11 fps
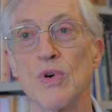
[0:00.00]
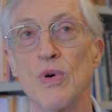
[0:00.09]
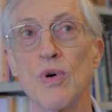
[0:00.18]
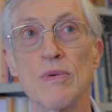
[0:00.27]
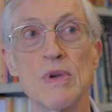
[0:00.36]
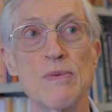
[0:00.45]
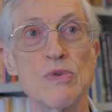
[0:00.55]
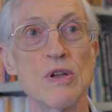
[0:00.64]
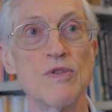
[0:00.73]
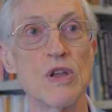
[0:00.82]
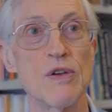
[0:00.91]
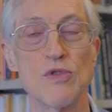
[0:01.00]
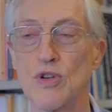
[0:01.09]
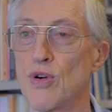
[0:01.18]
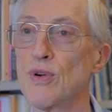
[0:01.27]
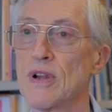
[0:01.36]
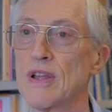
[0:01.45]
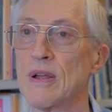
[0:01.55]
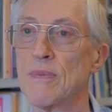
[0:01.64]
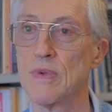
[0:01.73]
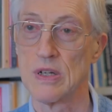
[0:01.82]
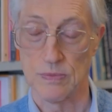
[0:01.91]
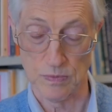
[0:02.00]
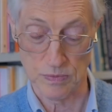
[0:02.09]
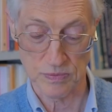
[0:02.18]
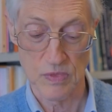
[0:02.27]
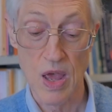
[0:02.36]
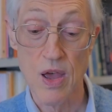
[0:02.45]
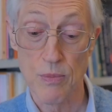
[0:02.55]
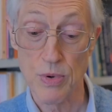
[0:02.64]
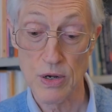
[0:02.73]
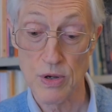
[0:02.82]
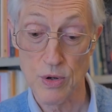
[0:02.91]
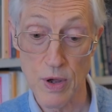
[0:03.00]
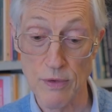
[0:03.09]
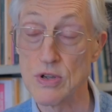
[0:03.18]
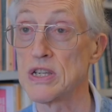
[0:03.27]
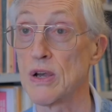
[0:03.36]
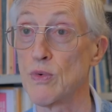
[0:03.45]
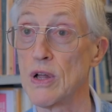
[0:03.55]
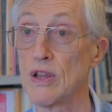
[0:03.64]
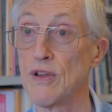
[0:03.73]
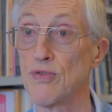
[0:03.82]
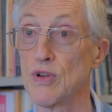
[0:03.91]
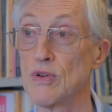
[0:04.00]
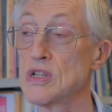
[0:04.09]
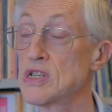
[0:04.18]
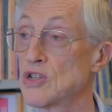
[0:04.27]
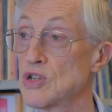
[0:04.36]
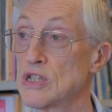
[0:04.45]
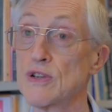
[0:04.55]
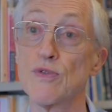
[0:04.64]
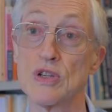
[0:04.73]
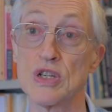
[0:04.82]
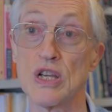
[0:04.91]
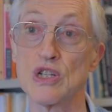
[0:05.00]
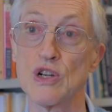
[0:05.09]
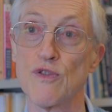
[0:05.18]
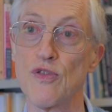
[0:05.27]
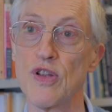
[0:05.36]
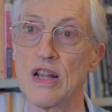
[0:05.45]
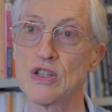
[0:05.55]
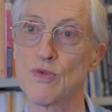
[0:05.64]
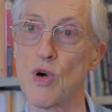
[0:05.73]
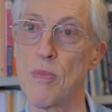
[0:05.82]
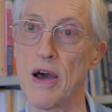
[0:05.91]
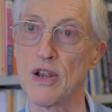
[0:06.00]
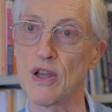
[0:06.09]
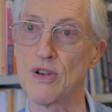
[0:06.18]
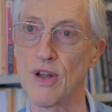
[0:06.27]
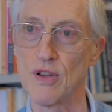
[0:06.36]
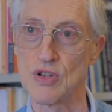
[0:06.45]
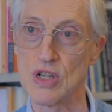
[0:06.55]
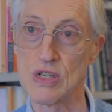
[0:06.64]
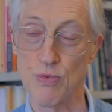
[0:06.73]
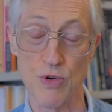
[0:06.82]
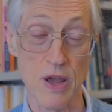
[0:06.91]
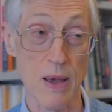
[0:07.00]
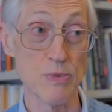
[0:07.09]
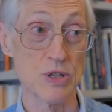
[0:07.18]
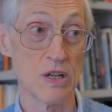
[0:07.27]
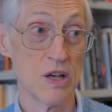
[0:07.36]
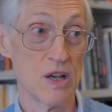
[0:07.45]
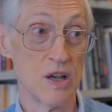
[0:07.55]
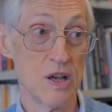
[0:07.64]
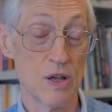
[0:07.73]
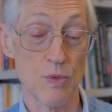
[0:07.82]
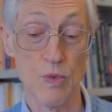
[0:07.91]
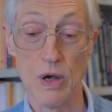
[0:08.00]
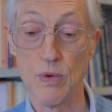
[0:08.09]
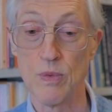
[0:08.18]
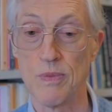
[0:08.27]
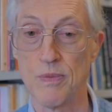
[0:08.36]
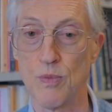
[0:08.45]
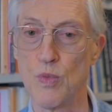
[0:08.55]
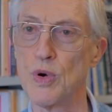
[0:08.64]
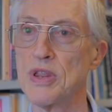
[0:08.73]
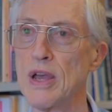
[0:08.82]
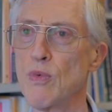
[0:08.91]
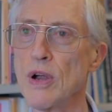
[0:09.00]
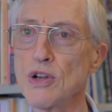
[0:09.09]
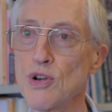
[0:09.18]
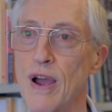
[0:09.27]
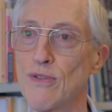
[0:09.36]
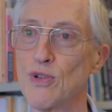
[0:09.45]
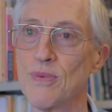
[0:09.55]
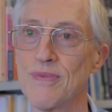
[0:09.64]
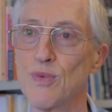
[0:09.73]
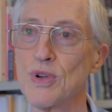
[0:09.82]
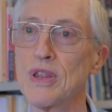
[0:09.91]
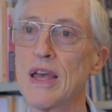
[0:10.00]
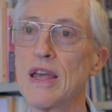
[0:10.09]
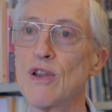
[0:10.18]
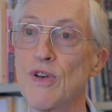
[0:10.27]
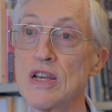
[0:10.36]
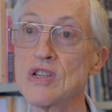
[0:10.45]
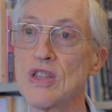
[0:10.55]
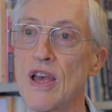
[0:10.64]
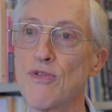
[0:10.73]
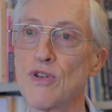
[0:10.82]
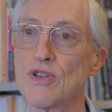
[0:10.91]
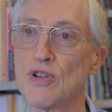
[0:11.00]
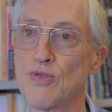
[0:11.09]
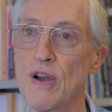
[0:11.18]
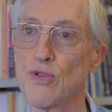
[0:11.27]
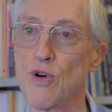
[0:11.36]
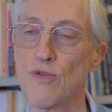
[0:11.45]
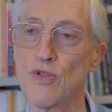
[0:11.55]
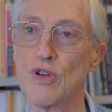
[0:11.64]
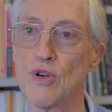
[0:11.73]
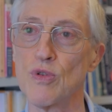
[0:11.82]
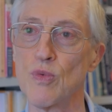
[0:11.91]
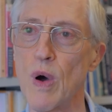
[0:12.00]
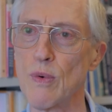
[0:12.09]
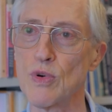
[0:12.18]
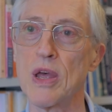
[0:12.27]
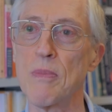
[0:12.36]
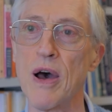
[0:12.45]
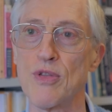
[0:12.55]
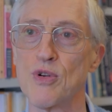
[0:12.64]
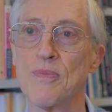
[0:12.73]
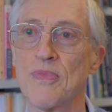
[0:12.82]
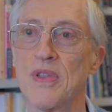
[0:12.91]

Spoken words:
Or maybe even currently. But you have to say, well, if there is such a civilization of advanced robotic intelligence, perhaps, well, would they want to travel? Would they invest the effort to travel over here? Why would they bother?